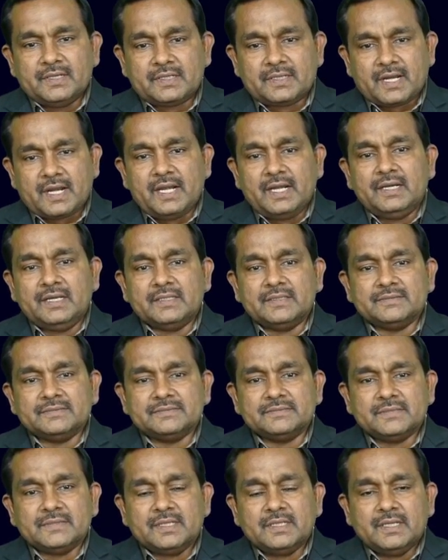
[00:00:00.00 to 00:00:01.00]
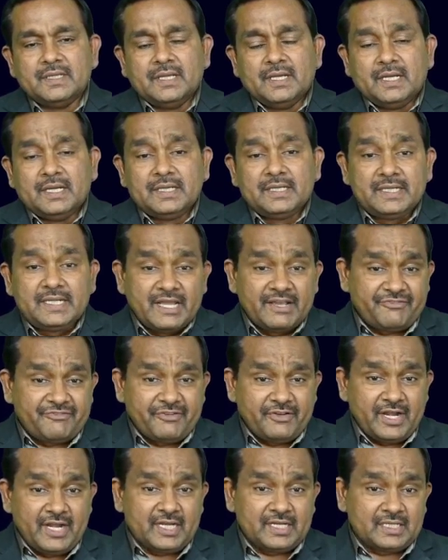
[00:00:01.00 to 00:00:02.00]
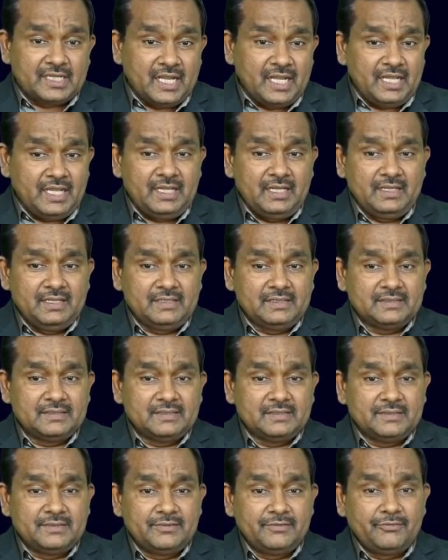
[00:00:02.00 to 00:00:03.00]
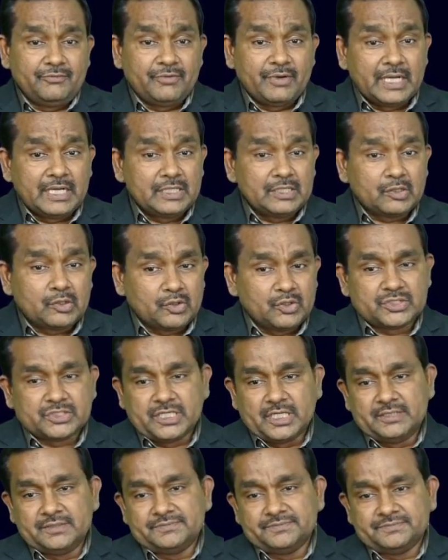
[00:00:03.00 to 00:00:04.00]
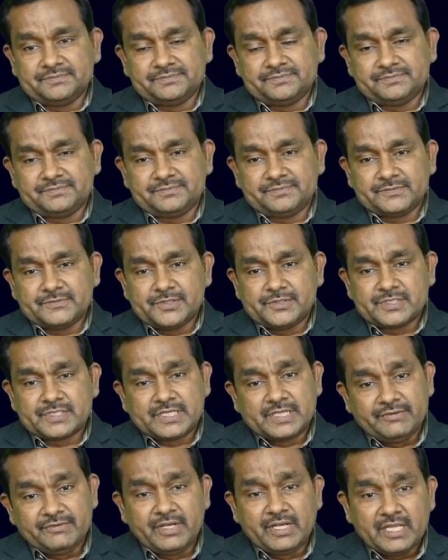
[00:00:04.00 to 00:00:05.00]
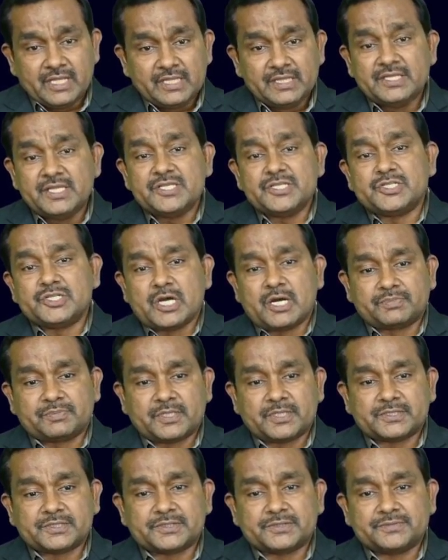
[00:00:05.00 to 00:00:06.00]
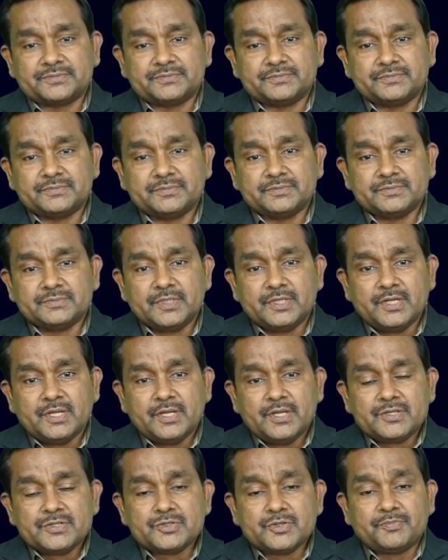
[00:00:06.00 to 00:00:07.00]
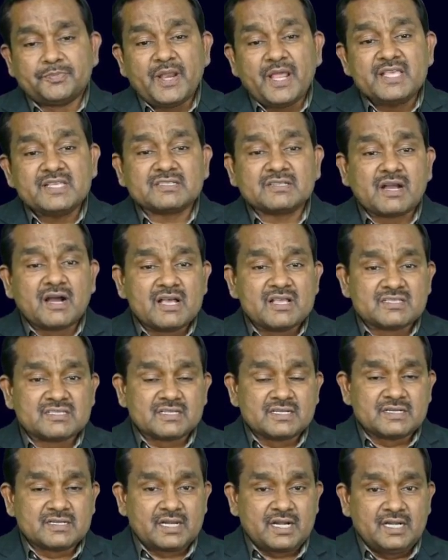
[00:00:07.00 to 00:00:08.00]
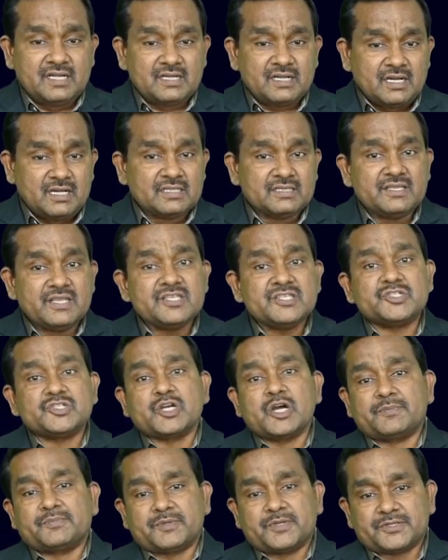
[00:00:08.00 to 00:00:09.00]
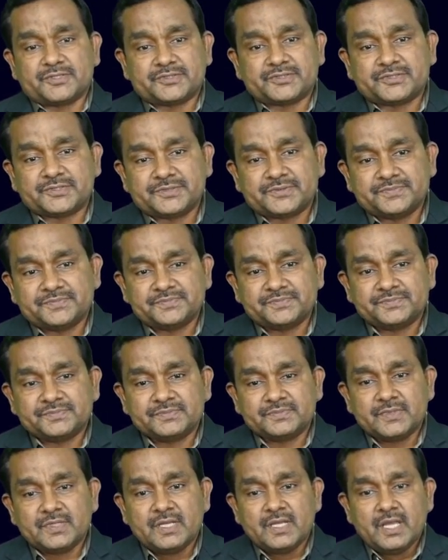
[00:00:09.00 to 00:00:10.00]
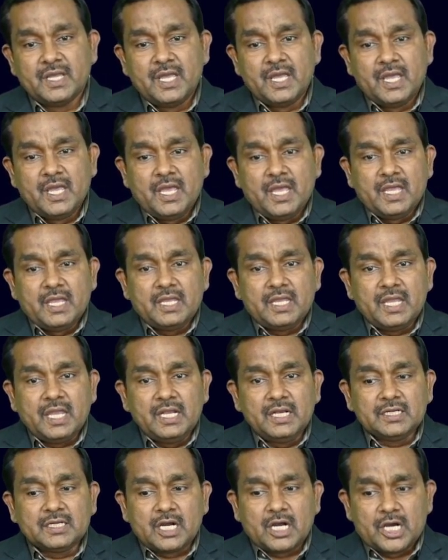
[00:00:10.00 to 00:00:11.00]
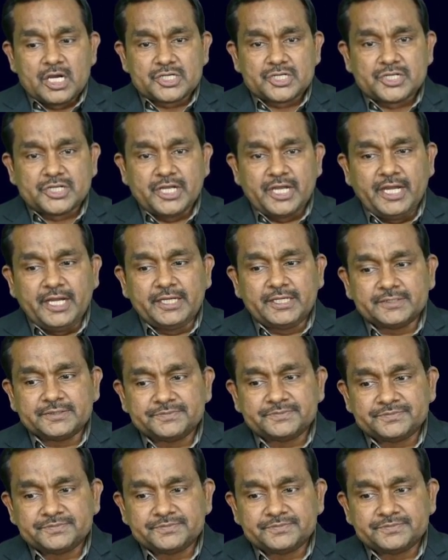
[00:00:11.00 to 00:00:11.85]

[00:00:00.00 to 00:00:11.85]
friend, definitely one question was given in these chapters. So, please concentrate on these chapters. In cost sheet,